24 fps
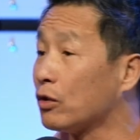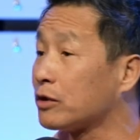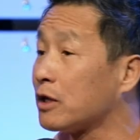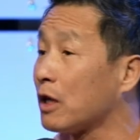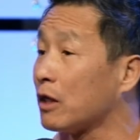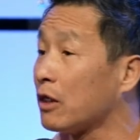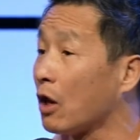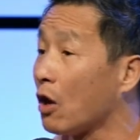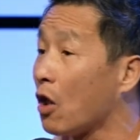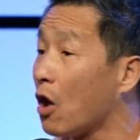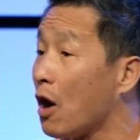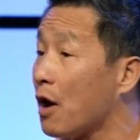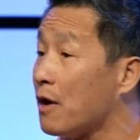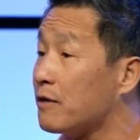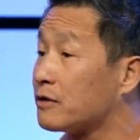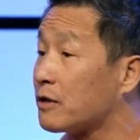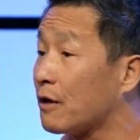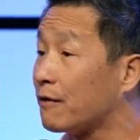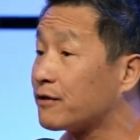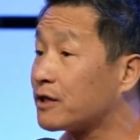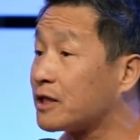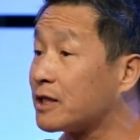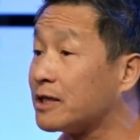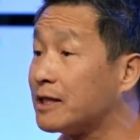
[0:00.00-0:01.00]
at the lives
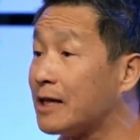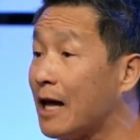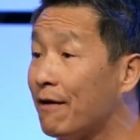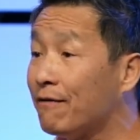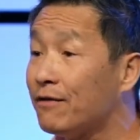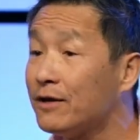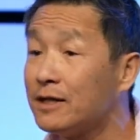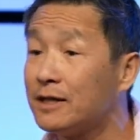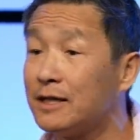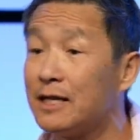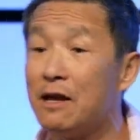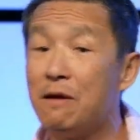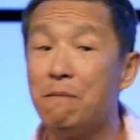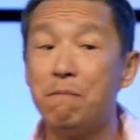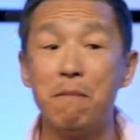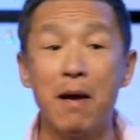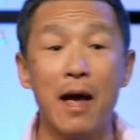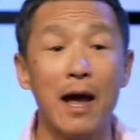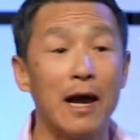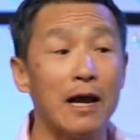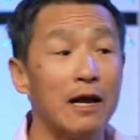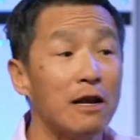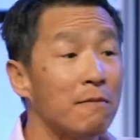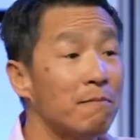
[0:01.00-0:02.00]
of 70
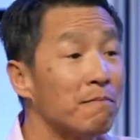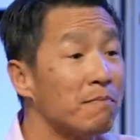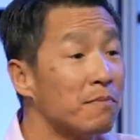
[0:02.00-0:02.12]
men